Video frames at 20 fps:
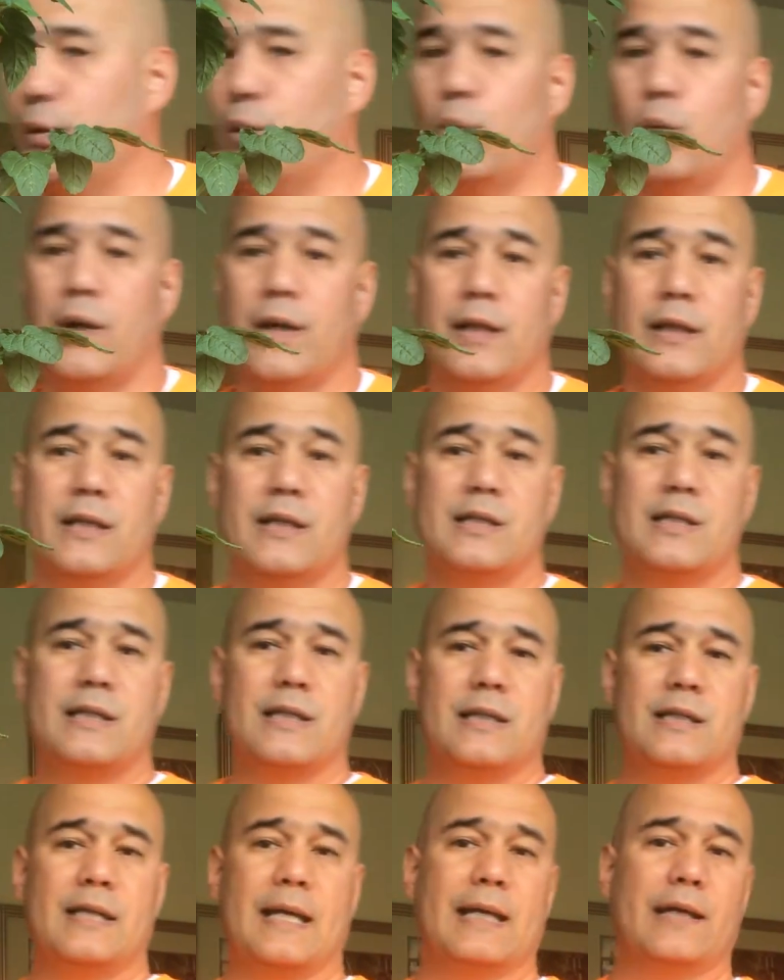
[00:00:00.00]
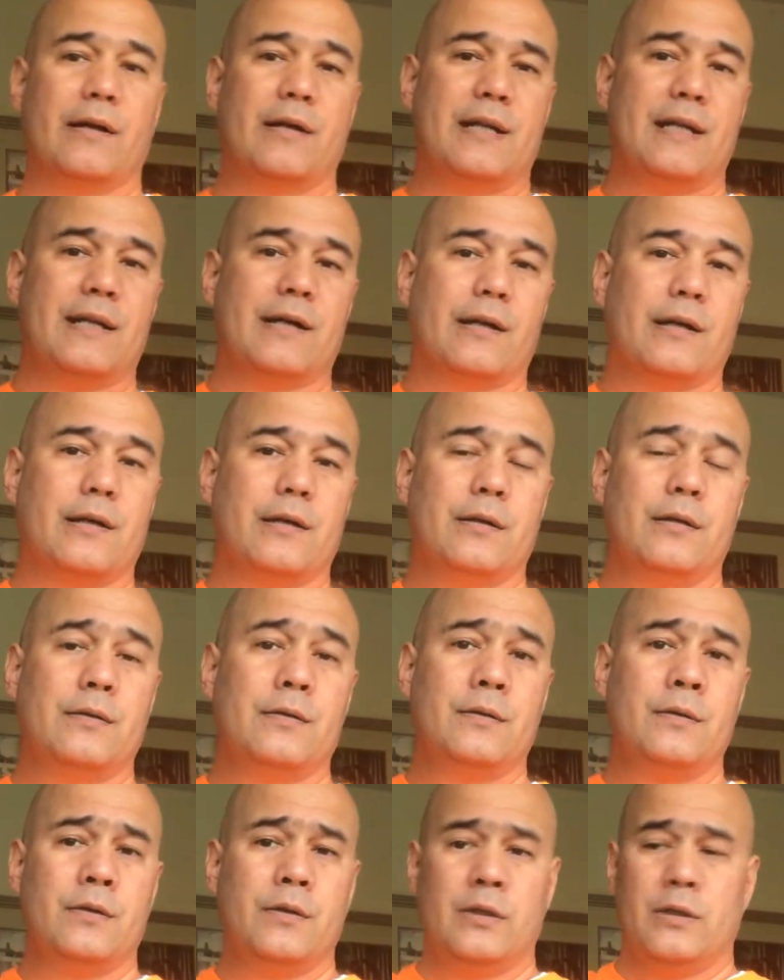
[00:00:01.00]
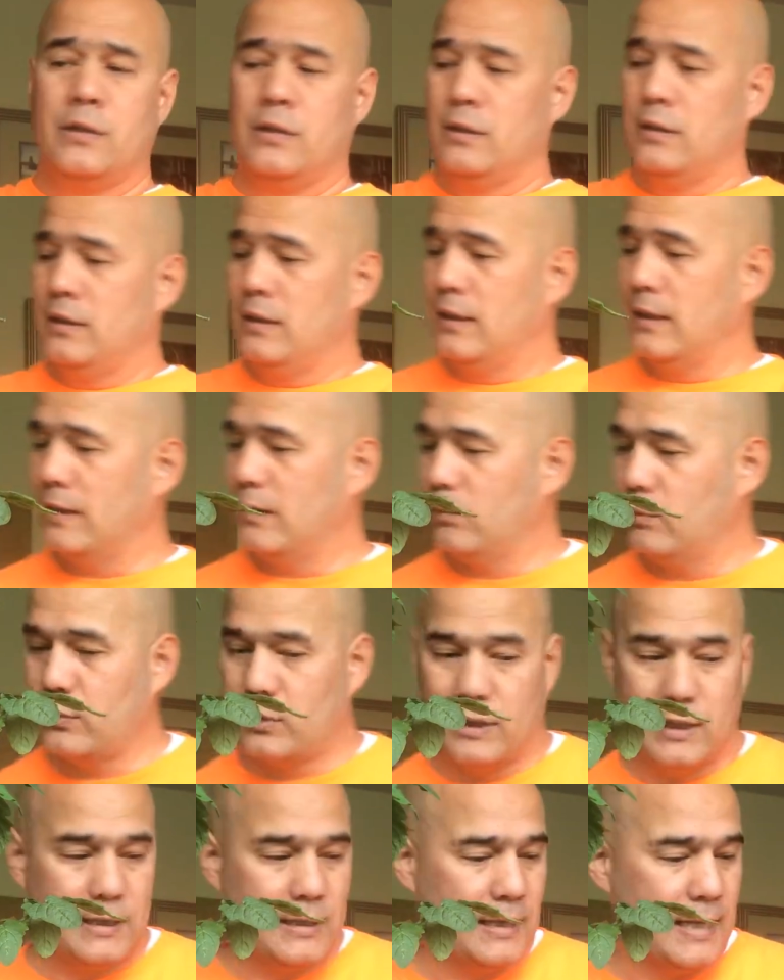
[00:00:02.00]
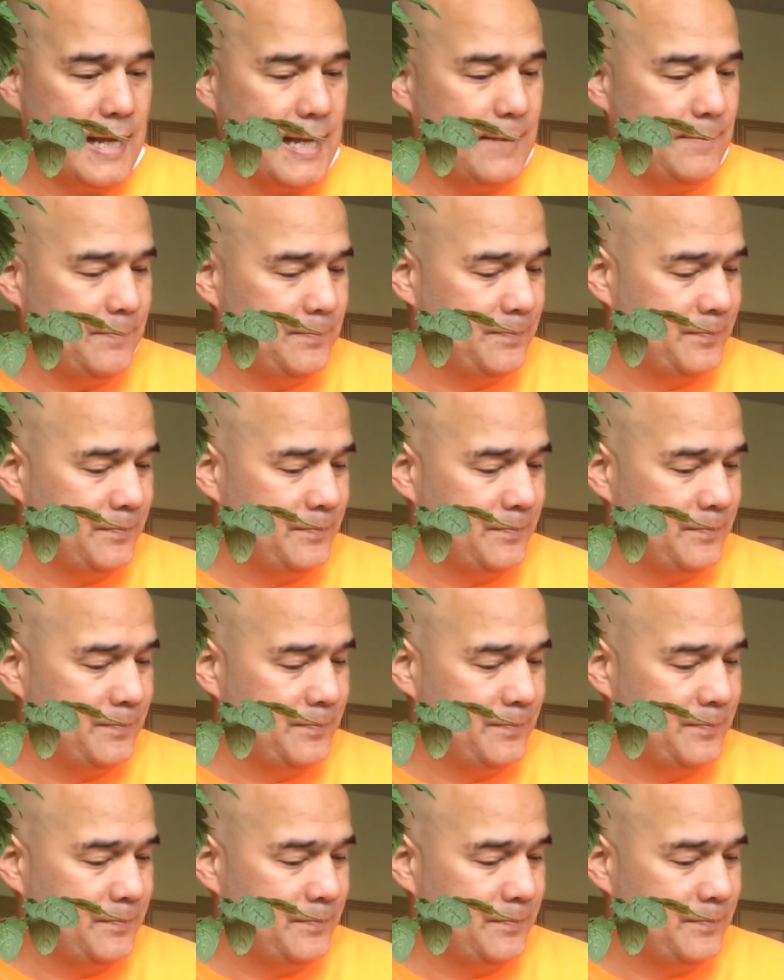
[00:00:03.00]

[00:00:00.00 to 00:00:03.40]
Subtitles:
one in this container here, and we'll get to that.